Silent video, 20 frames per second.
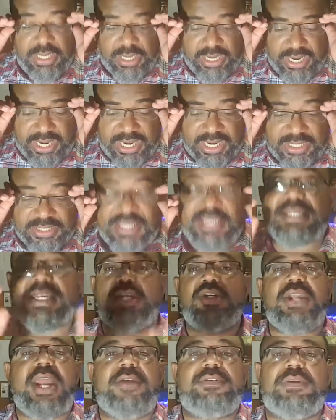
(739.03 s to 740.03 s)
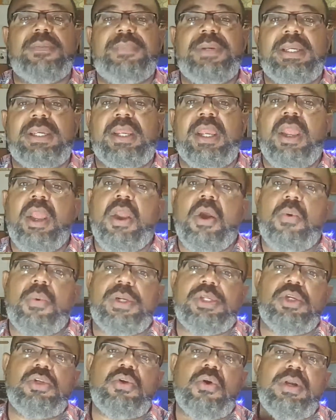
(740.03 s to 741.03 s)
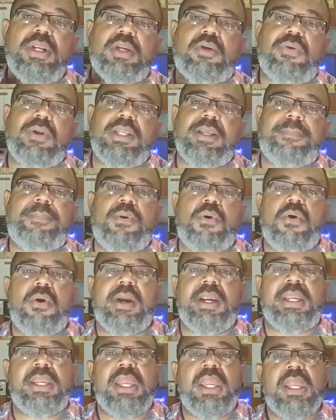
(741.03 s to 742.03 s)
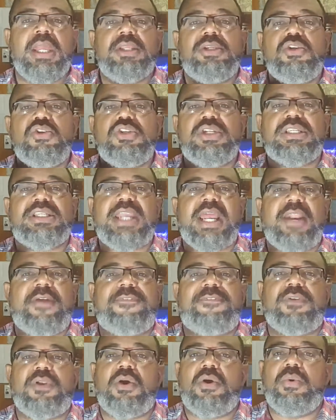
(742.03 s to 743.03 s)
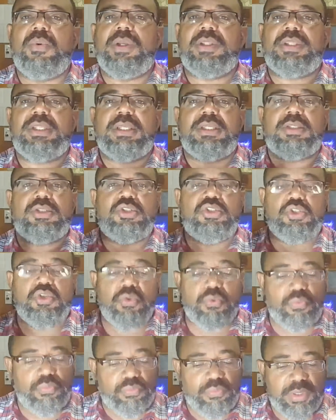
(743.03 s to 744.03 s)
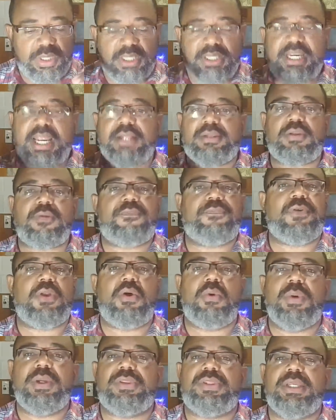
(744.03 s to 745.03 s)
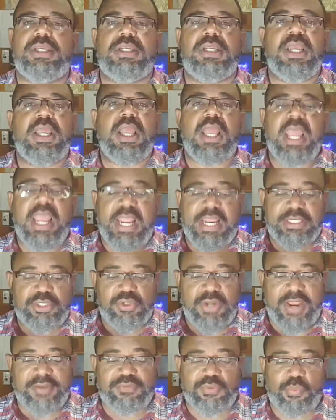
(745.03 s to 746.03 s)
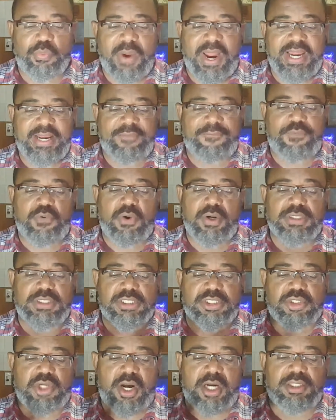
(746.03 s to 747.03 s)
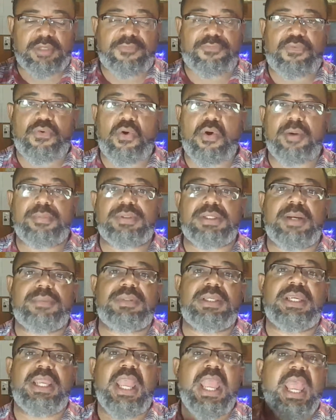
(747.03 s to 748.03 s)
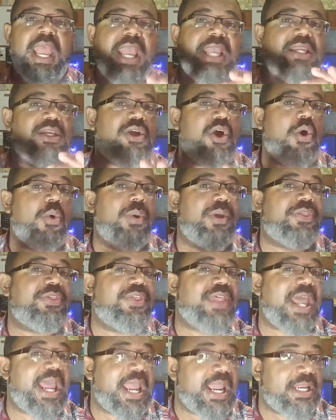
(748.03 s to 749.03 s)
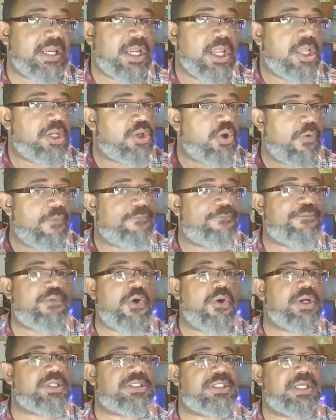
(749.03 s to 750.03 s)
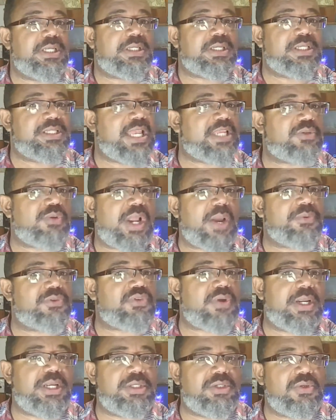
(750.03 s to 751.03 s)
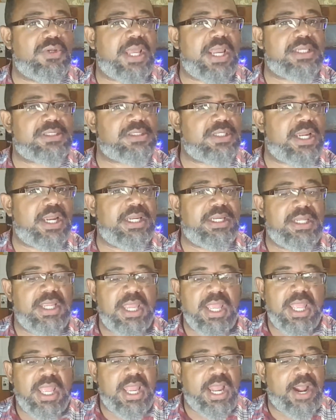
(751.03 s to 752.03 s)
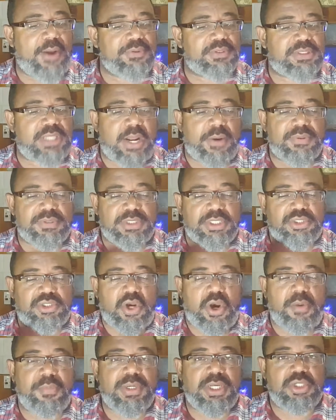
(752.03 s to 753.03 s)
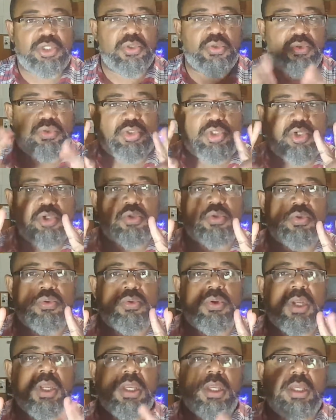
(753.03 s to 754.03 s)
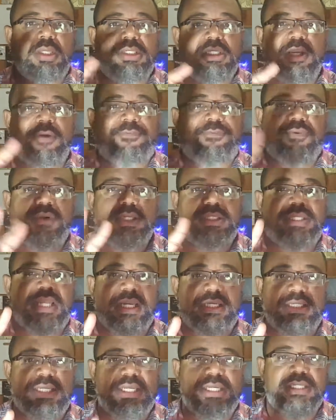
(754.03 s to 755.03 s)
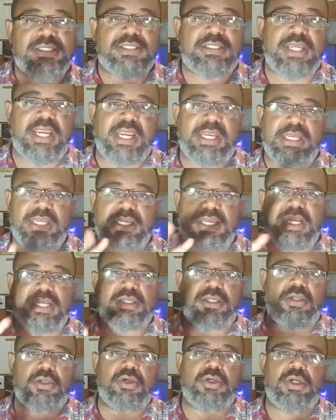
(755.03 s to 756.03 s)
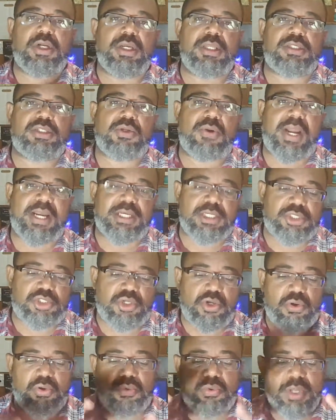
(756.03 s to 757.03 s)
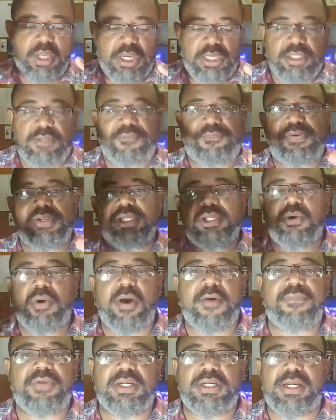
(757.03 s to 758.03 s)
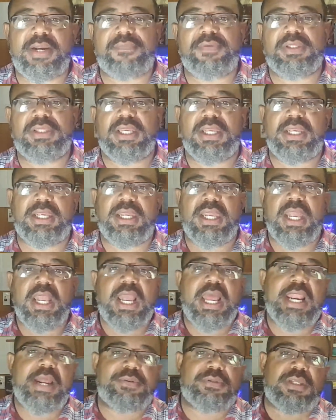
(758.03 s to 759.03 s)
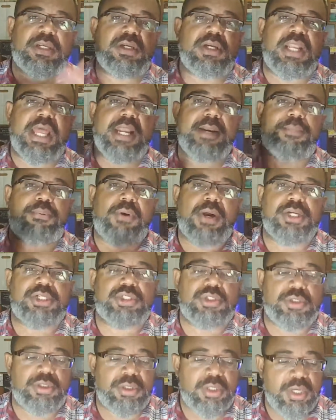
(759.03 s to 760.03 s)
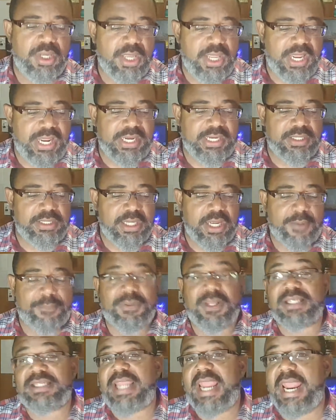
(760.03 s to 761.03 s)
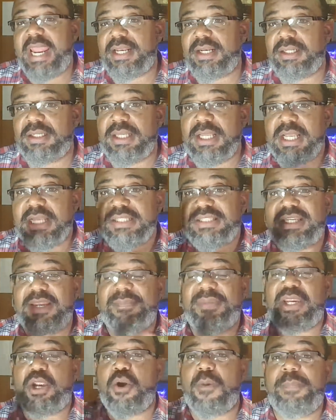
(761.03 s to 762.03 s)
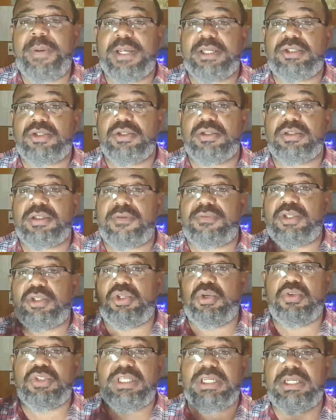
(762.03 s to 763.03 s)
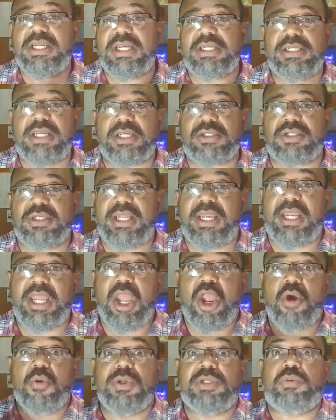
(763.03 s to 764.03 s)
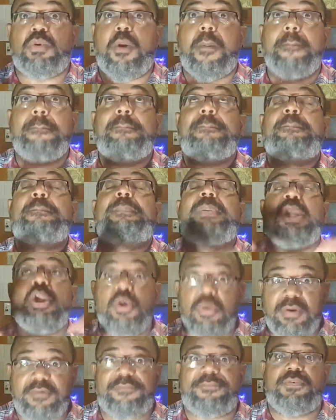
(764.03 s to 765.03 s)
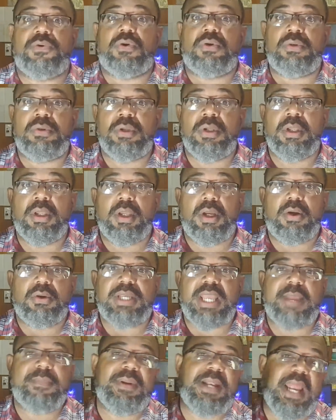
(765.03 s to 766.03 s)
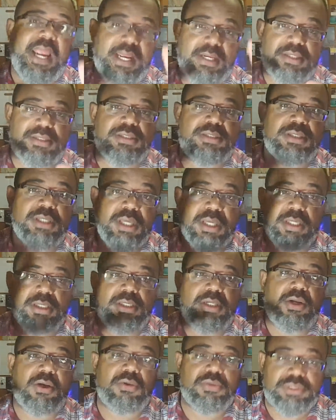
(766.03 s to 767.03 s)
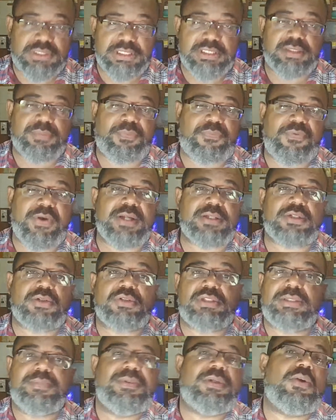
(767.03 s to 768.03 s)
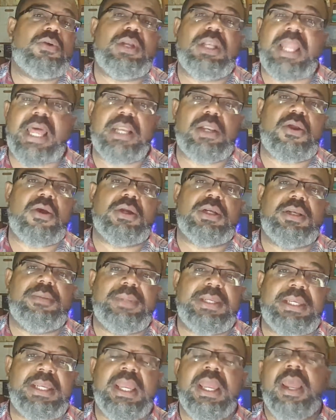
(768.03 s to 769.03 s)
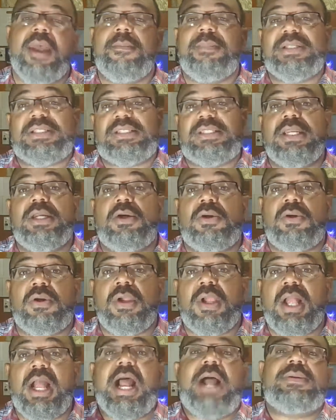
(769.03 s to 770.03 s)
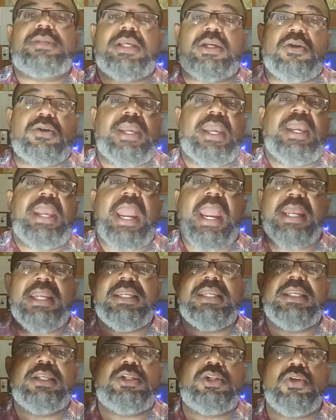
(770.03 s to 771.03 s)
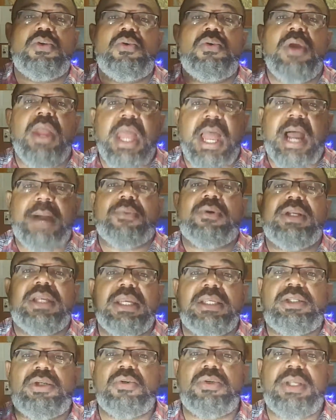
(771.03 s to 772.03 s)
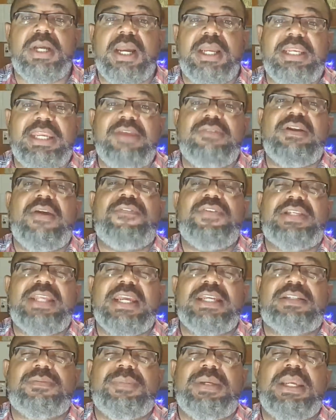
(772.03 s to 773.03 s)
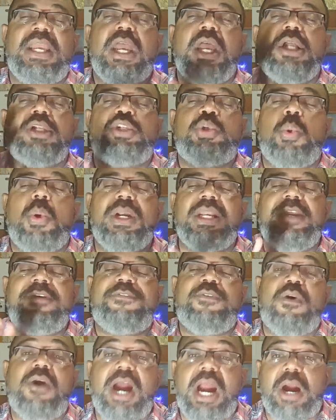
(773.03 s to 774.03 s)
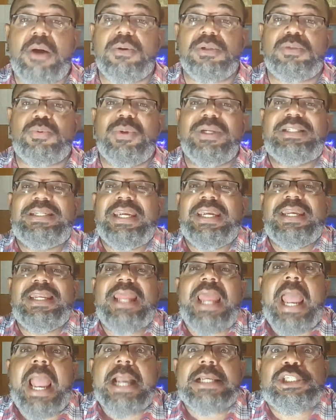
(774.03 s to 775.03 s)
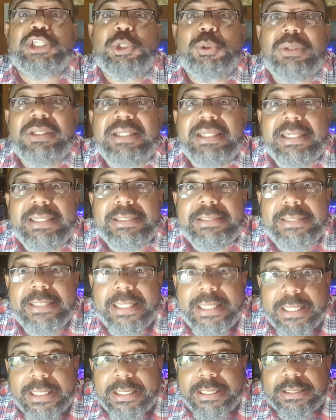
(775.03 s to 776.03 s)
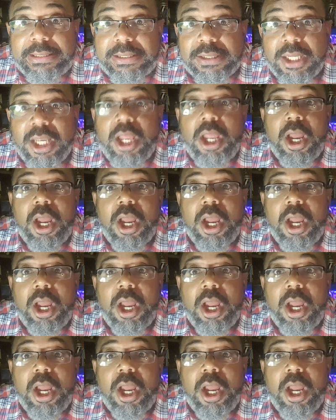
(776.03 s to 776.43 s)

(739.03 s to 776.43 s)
And that's how you have to be. When you're doing acrylic pouring, you just got to flow with it. You really have to flow with it. And you have to wait for it to start to form something and go with that. Don't force it, because that's what I was trying to do last night. I was determined to do 2 different techniques and to get it to look good so I could show the video of it and everything. And I was under a lot of pressure. And plus Hannah sent me her pictures of the 2 she did yesterday, which were beautiful. Okay, but Hannah's, you know, she's a professional. She's been doing it a lot longer than me. But still, I was like, okay, Hannah did 2. I want to get 2 done, even if it takes me 24 hours, which it actually did.